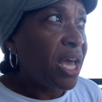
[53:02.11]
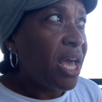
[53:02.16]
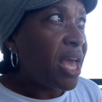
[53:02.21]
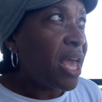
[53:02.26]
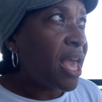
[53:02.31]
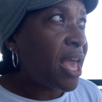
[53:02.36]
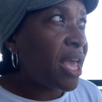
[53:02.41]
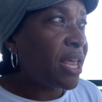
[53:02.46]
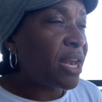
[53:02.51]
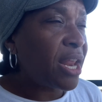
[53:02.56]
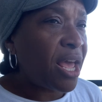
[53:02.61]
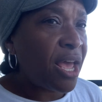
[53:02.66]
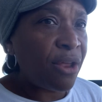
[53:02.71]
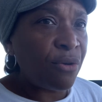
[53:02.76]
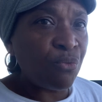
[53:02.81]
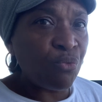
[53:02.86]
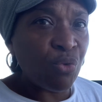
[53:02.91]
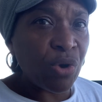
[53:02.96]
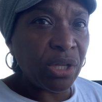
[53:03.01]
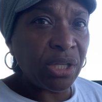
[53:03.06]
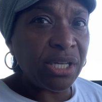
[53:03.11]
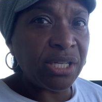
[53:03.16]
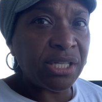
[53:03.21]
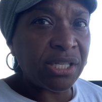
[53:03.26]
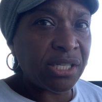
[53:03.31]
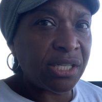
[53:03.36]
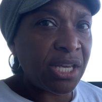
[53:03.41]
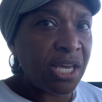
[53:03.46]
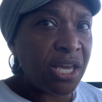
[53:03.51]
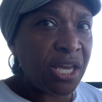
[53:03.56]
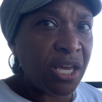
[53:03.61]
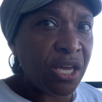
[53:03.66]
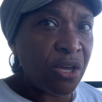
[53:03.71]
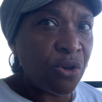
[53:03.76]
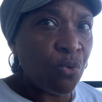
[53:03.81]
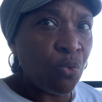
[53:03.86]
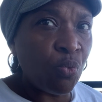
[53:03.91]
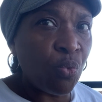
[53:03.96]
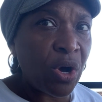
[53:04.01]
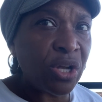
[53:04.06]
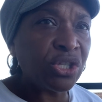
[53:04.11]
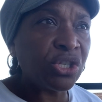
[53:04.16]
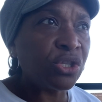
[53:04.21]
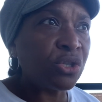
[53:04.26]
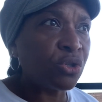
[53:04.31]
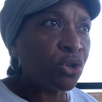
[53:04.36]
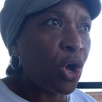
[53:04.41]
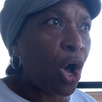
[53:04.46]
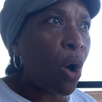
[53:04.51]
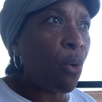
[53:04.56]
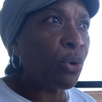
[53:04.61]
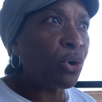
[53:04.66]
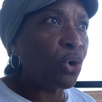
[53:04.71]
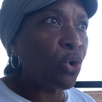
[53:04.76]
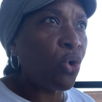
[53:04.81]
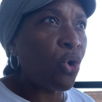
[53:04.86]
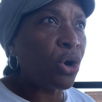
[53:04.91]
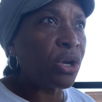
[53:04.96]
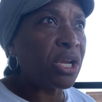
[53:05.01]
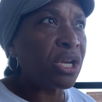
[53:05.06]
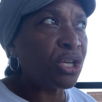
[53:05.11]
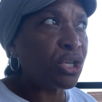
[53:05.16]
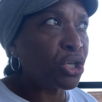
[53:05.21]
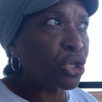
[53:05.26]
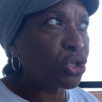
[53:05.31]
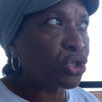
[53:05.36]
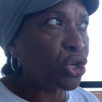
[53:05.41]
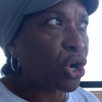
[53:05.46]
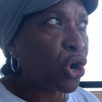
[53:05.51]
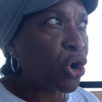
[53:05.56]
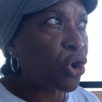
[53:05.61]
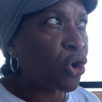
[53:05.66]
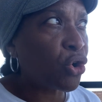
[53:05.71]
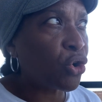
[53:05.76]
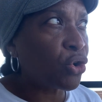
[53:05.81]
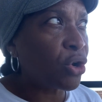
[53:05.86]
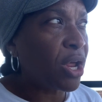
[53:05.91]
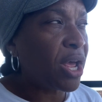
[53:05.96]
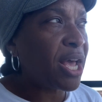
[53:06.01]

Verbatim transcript: and and really see what's going on and discern,